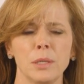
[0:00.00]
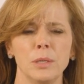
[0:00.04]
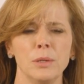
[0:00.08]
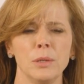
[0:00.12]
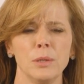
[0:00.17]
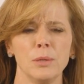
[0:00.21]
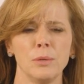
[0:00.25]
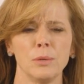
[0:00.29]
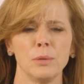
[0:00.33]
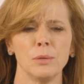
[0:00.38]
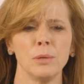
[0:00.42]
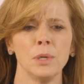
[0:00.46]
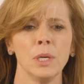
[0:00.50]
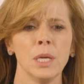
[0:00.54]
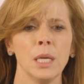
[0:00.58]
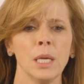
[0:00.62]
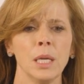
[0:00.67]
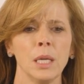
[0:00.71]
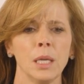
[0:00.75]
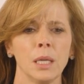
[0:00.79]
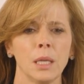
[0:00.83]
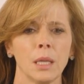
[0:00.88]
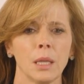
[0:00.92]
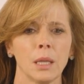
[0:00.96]
to do
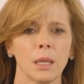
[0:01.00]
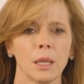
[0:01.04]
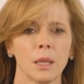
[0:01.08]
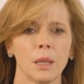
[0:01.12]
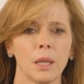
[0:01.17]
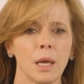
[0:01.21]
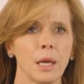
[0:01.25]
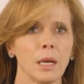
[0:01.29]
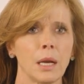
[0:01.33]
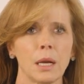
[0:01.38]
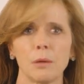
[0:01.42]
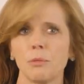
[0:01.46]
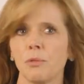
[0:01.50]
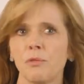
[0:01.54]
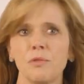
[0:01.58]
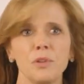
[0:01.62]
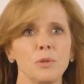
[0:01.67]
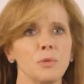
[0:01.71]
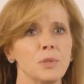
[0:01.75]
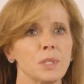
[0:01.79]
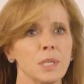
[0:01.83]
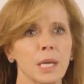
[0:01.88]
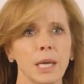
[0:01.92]
that I refused